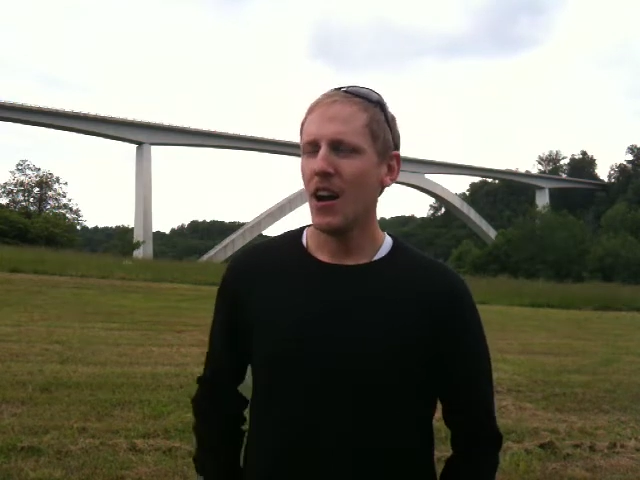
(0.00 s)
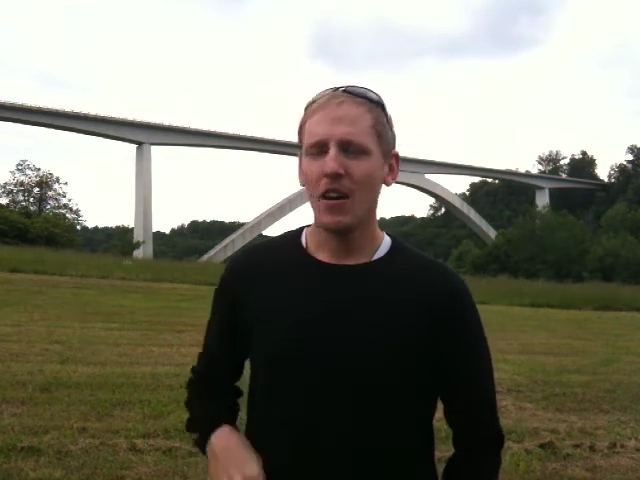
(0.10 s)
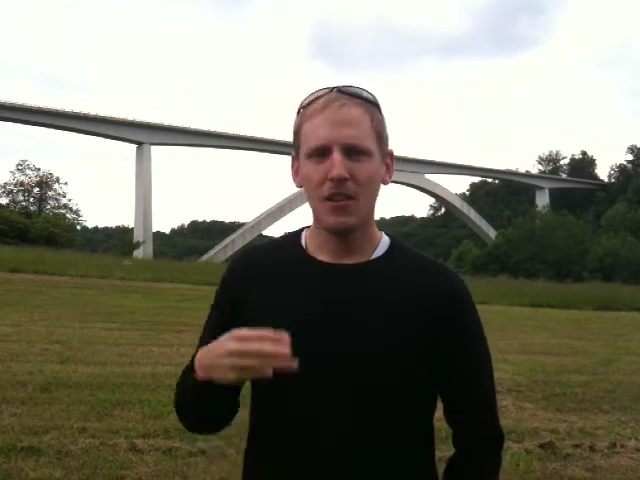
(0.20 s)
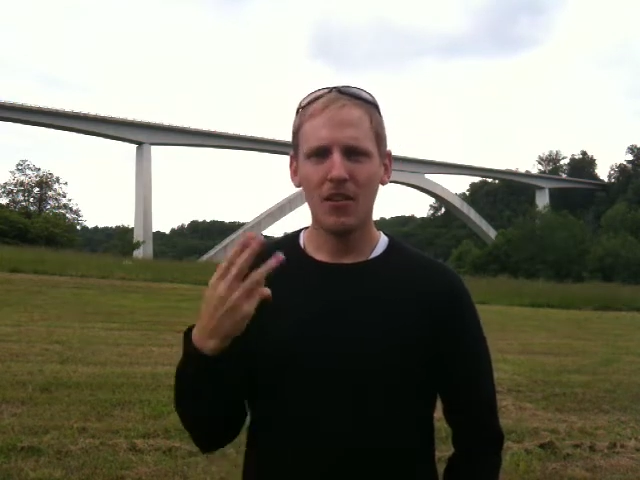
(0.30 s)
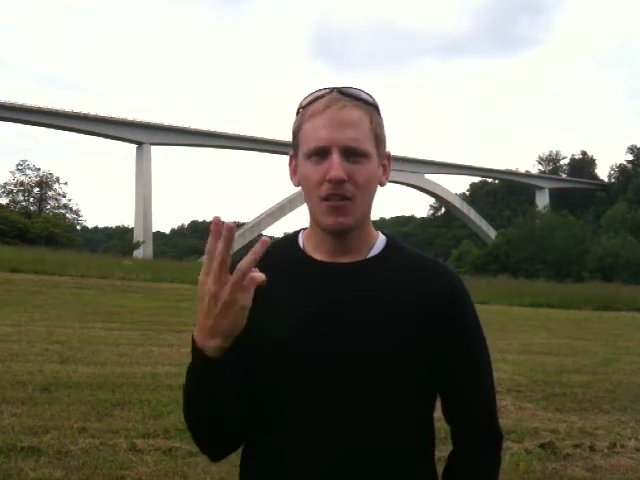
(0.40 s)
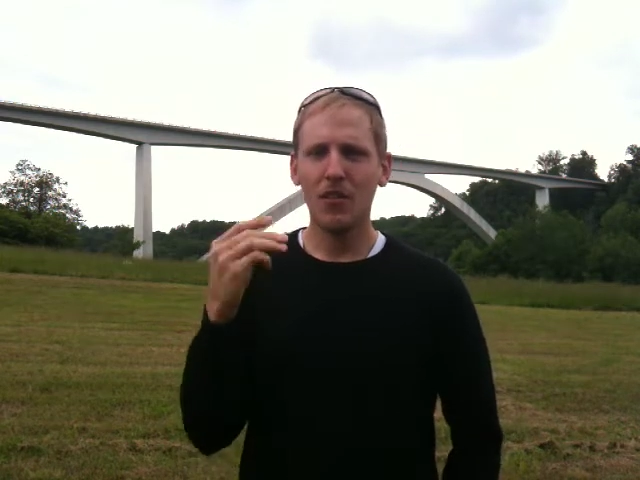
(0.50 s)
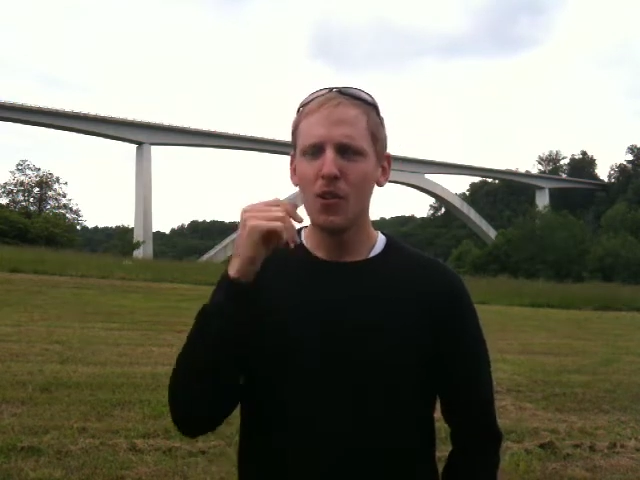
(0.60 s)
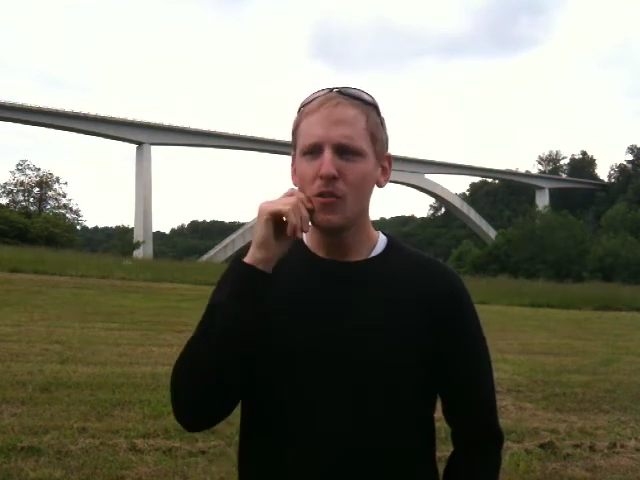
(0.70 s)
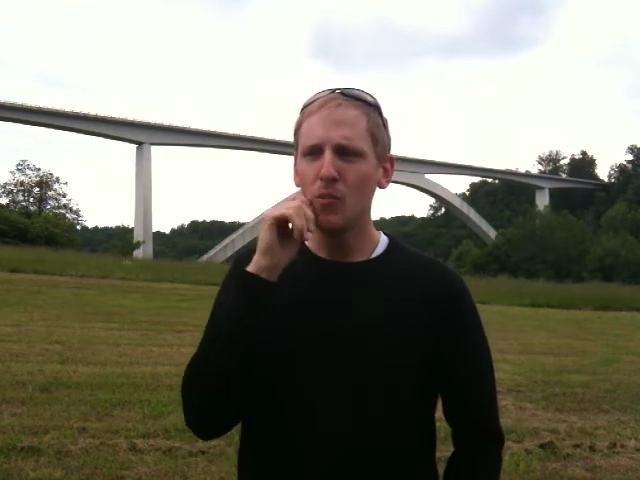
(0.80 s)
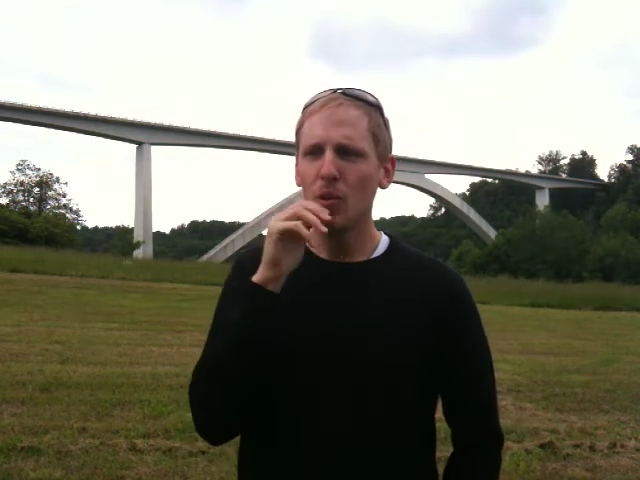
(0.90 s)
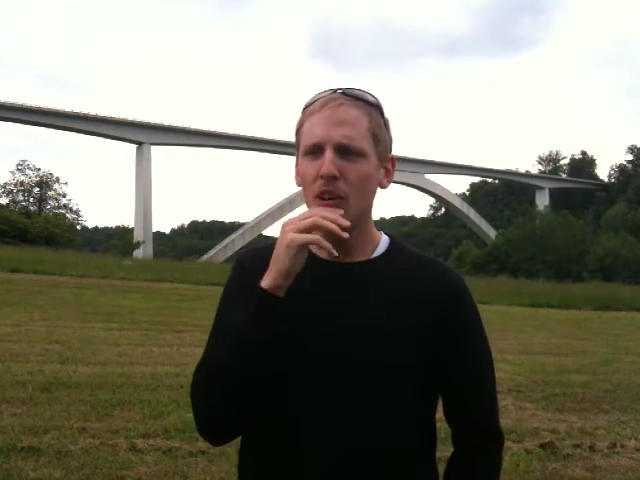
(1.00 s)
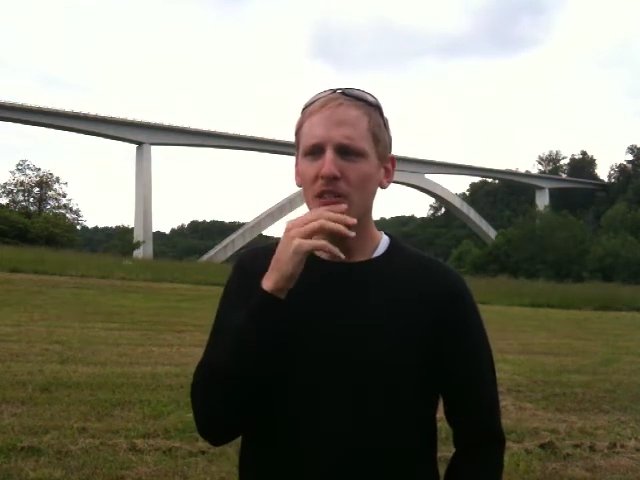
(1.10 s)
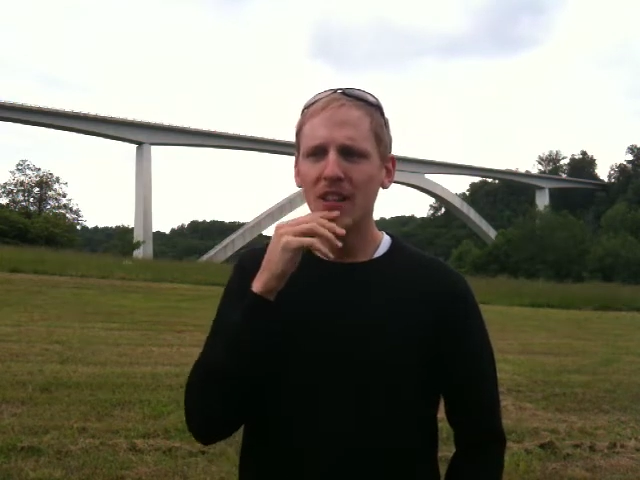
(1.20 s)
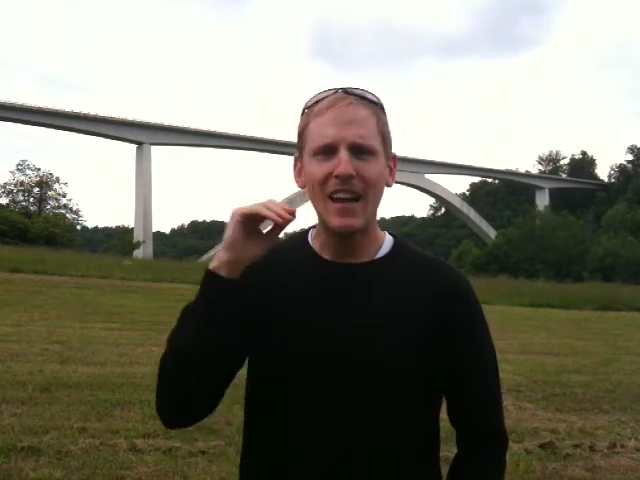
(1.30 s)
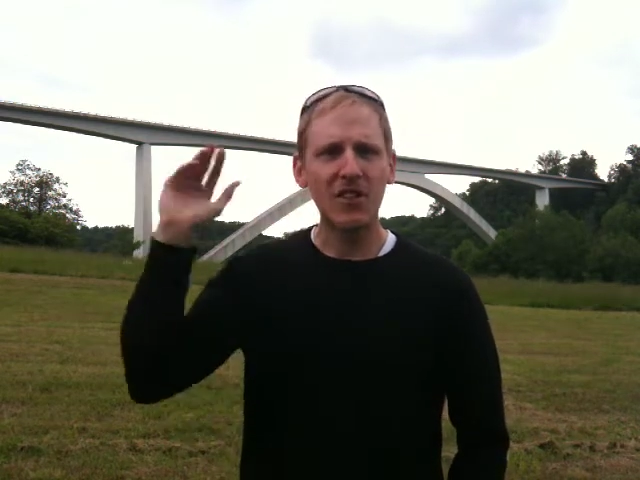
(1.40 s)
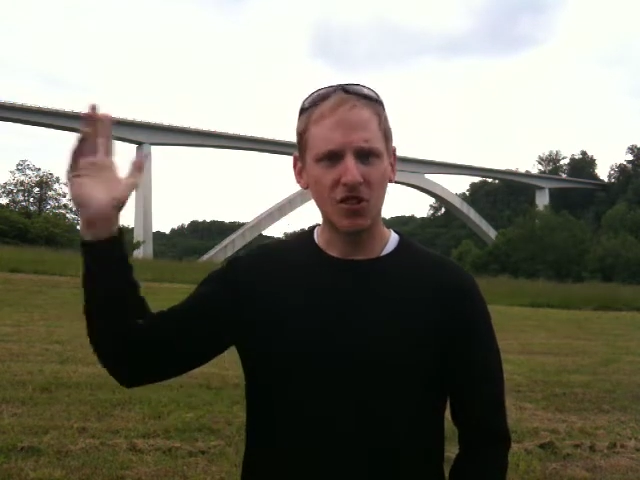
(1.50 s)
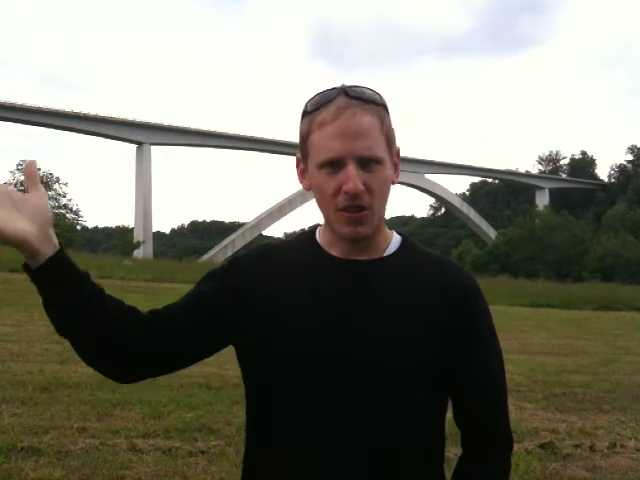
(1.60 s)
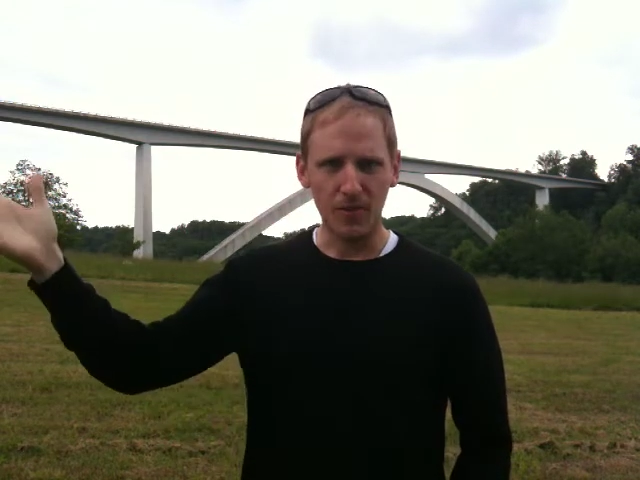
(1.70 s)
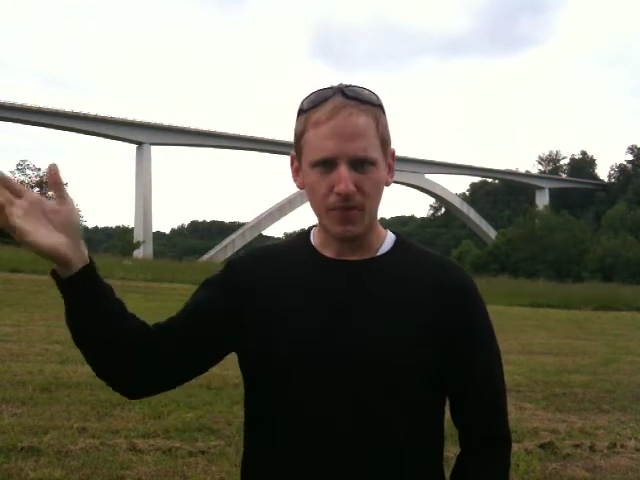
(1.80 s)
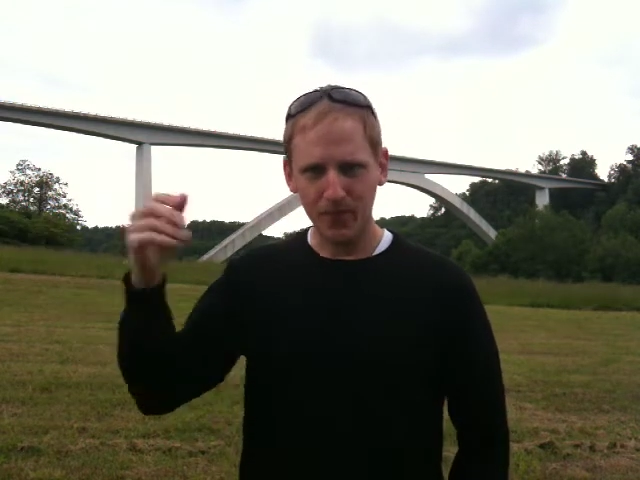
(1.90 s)
And then the third was next
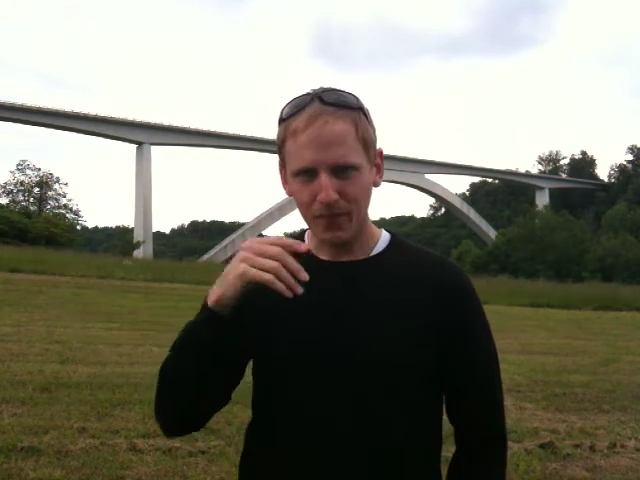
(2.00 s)
year.